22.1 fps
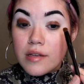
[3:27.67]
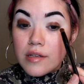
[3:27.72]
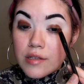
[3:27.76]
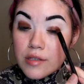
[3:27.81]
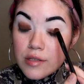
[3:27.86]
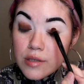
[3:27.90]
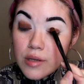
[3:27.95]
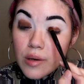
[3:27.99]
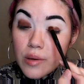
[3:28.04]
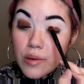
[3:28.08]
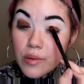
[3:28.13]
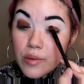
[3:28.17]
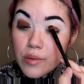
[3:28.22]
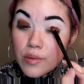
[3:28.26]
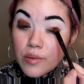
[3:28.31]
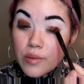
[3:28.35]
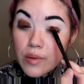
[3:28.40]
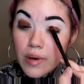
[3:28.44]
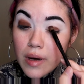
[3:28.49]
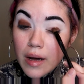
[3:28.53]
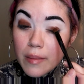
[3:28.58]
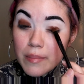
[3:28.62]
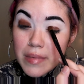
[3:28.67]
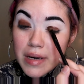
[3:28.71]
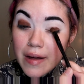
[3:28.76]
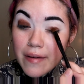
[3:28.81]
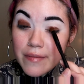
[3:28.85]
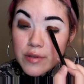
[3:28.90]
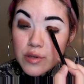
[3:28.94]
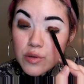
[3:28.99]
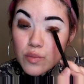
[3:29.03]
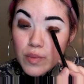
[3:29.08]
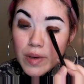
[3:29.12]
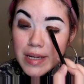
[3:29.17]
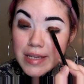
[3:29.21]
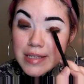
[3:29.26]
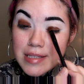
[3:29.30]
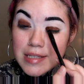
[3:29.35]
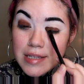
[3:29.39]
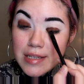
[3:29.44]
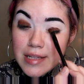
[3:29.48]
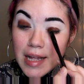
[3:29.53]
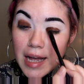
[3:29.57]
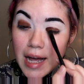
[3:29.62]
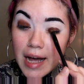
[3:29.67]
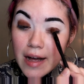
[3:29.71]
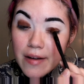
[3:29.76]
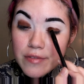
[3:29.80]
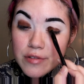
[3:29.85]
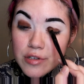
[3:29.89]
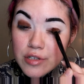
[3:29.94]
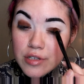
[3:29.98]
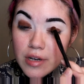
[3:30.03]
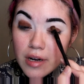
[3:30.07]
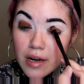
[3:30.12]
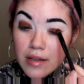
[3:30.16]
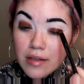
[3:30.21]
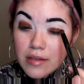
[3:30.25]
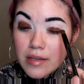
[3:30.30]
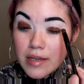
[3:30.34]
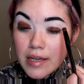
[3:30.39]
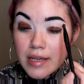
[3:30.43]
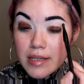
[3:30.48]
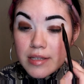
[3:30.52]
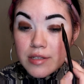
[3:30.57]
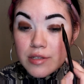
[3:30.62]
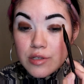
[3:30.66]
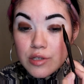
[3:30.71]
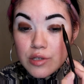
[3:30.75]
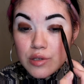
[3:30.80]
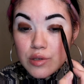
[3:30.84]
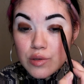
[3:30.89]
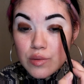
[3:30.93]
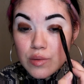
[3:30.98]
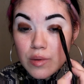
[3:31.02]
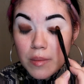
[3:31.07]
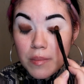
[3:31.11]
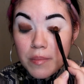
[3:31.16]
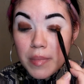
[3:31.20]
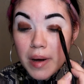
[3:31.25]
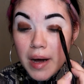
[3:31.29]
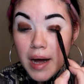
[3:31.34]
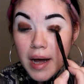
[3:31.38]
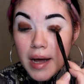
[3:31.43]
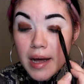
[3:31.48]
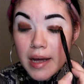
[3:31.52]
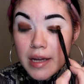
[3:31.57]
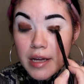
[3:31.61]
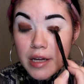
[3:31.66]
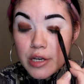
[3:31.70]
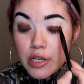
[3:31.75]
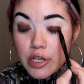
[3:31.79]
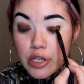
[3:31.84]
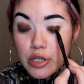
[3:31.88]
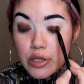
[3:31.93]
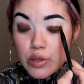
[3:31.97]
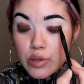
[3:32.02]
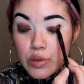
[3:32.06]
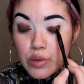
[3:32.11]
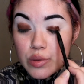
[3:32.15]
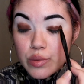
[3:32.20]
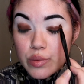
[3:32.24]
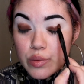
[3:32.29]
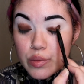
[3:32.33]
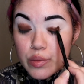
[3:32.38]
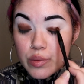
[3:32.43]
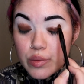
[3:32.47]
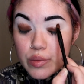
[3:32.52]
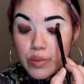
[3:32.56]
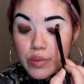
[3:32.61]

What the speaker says: So I'm gonna have to wait till after the holidays to buy a new